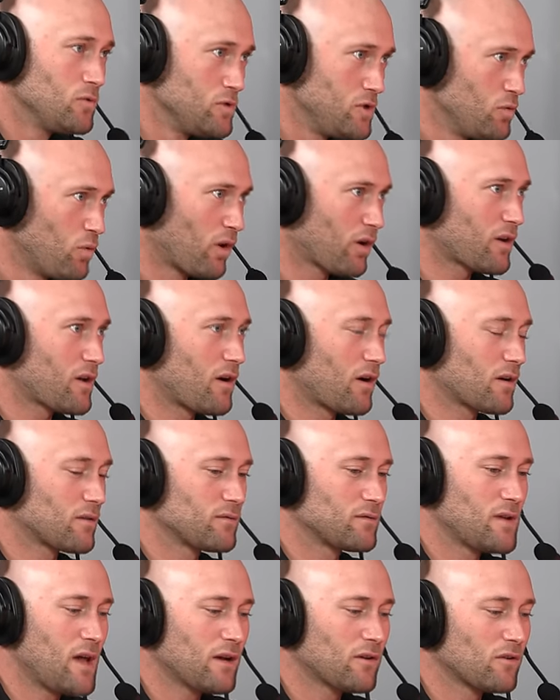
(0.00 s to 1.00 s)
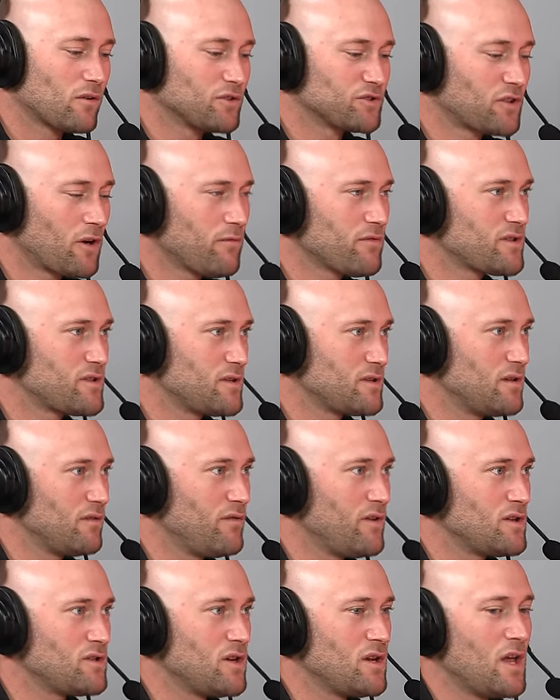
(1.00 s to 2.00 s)
You work in our technical services
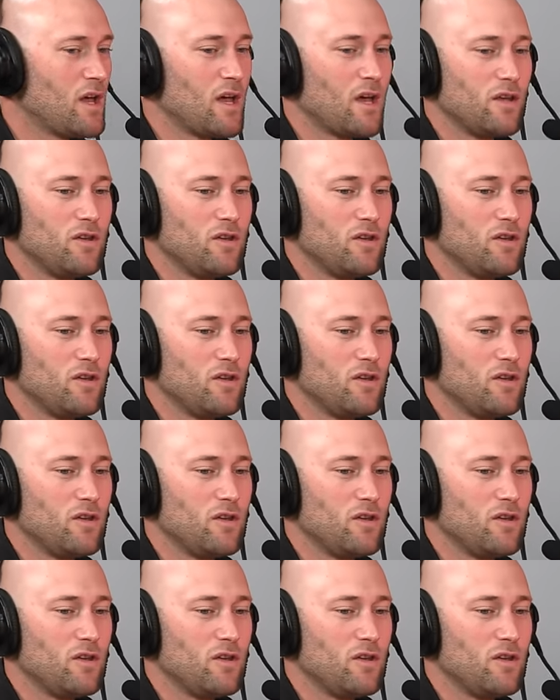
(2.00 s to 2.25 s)
division.